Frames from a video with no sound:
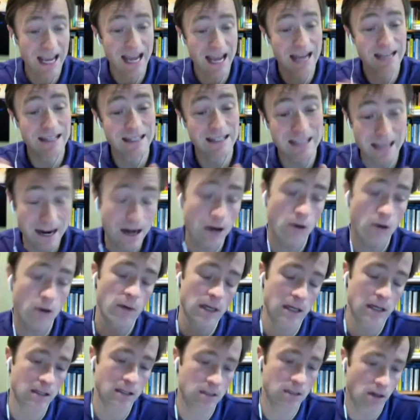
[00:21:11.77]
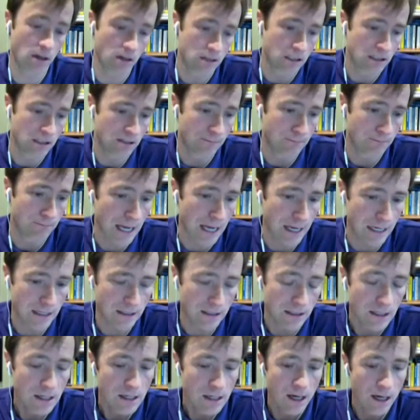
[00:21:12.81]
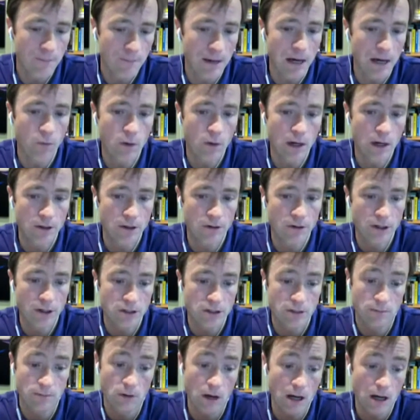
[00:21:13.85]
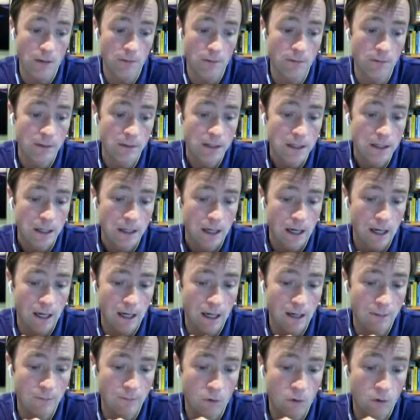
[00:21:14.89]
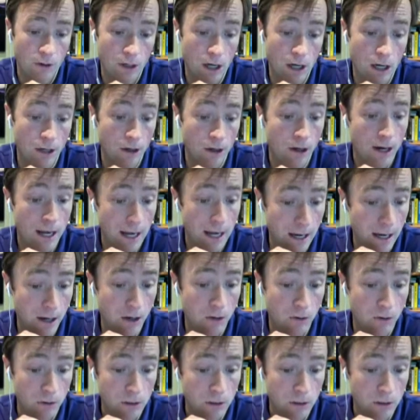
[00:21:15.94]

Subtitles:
And there we can start to debate about whether there's a problem or not, or how